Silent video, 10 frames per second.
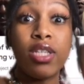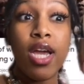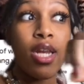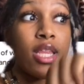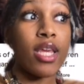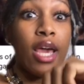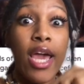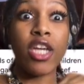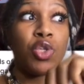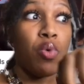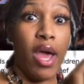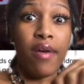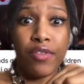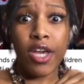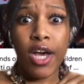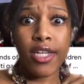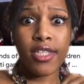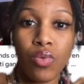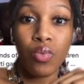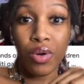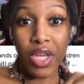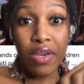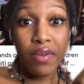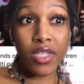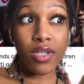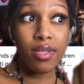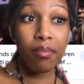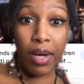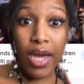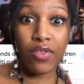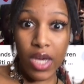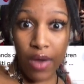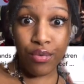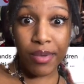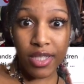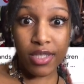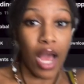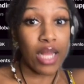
are saying that the gangs who have the guns were given to them by the government.